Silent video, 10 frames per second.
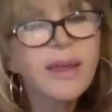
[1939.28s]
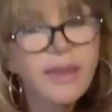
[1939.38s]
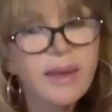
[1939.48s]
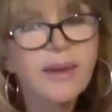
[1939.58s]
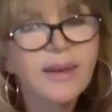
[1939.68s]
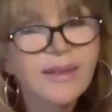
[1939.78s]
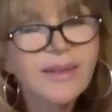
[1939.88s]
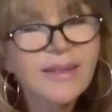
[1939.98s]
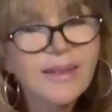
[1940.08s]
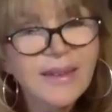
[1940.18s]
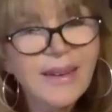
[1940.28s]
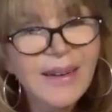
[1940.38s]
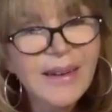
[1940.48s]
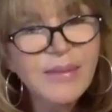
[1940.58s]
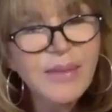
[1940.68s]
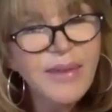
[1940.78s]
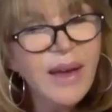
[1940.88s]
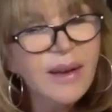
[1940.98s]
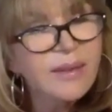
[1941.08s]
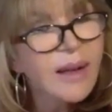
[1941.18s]
things. I've
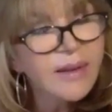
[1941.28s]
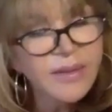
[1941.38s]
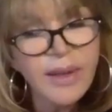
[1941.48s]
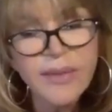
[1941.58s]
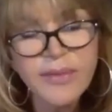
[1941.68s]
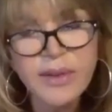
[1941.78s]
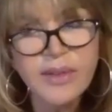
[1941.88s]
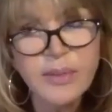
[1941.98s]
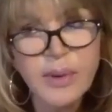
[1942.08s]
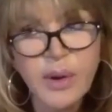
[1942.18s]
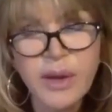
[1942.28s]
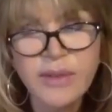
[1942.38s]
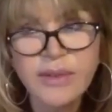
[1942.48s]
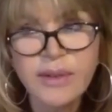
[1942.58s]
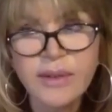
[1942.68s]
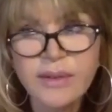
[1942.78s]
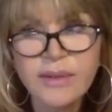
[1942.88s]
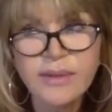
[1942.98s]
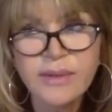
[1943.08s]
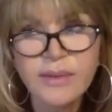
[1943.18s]
had a lot of life
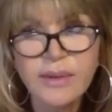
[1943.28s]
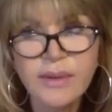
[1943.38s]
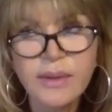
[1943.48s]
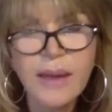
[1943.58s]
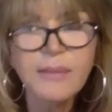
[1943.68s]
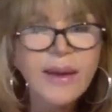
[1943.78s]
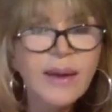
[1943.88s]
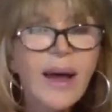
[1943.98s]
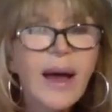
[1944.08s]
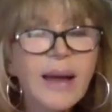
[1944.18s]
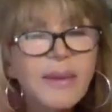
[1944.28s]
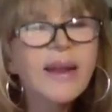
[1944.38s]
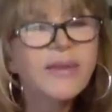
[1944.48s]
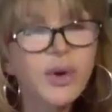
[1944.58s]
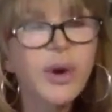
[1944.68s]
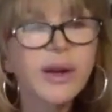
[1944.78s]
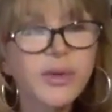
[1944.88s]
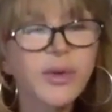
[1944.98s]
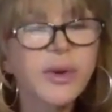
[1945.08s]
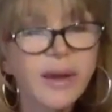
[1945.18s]
experiences. I might have
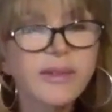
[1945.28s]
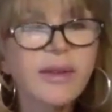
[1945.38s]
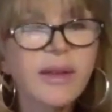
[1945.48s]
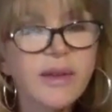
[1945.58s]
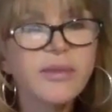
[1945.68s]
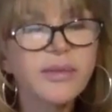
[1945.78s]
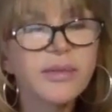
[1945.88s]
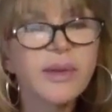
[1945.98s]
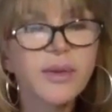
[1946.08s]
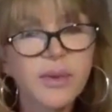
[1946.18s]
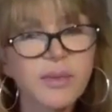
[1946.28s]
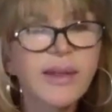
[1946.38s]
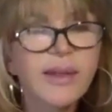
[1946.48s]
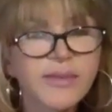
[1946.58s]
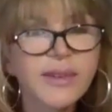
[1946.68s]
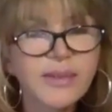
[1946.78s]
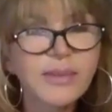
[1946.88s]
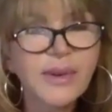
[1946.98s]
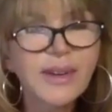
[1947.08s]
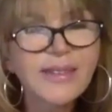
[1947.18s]
credit for next life, like with my life
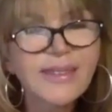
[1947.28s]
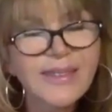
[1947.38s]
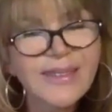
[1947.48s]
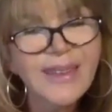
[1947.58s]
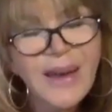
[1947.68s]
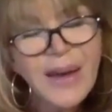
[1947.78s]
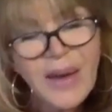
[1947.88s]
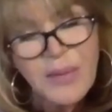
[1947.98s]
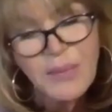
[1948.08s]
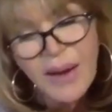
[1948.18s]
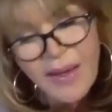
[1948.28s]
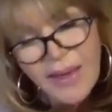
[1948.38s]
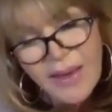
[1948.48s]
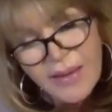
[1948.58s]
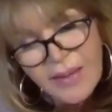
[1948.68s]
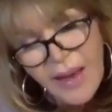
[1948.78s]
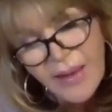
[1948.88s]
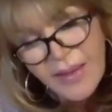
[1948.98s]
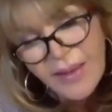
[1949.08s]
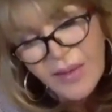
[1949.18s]
experiences. But
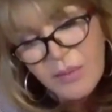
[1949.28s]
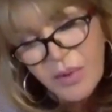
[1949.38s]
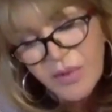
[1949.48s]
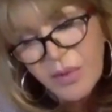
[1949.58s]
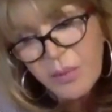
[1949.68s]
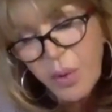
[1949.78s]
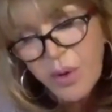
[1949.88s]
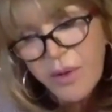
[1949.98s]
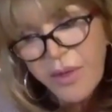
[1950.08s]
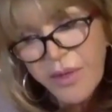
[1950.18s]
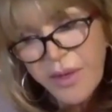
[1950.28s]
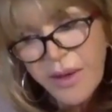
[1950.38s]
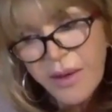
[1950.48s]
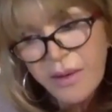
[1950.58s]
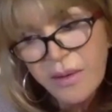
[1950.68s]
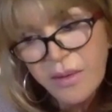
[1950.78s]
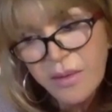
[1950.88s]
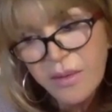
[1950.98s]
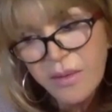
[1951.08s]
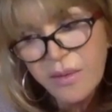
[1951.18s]
I think the most important thing
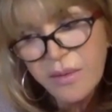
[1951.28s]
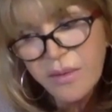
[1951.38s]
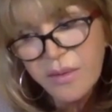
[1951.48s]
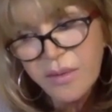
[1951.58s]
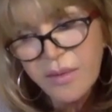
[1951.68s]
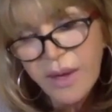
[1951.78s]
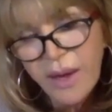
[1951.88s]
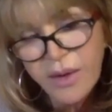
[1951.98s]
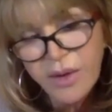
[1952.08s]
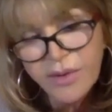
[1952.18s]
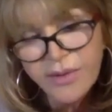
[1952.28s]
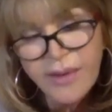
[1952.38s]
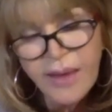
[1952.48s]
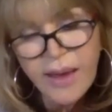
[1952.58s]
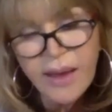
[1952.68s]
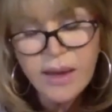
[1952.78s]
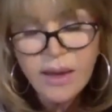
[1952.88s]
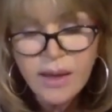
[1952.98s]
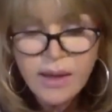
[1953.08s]
that I could say